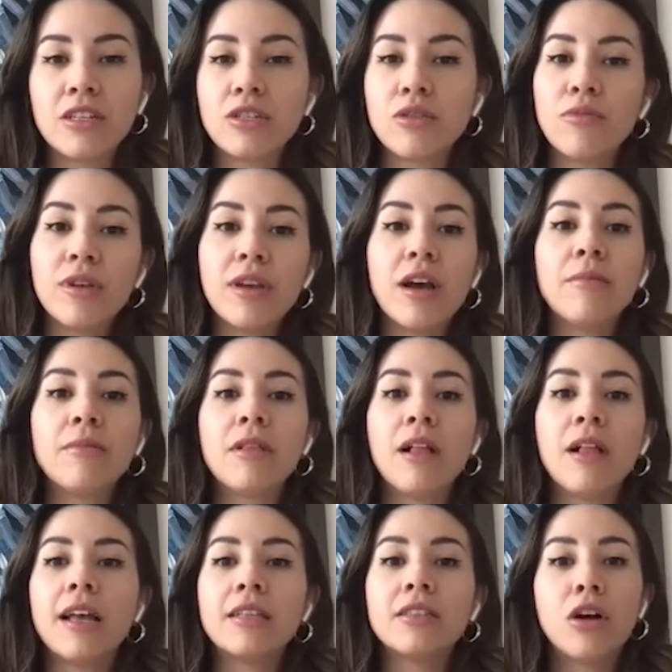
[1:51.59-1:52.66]
So we help
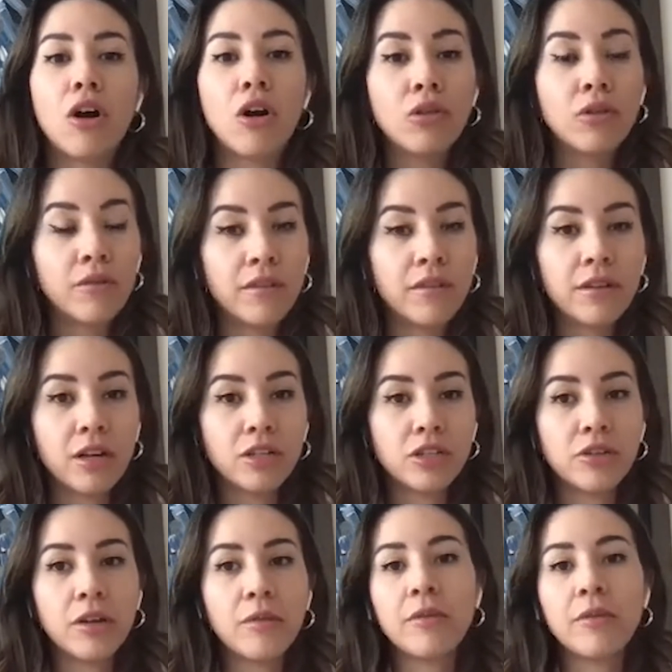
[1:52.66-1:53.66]
clients all over the country.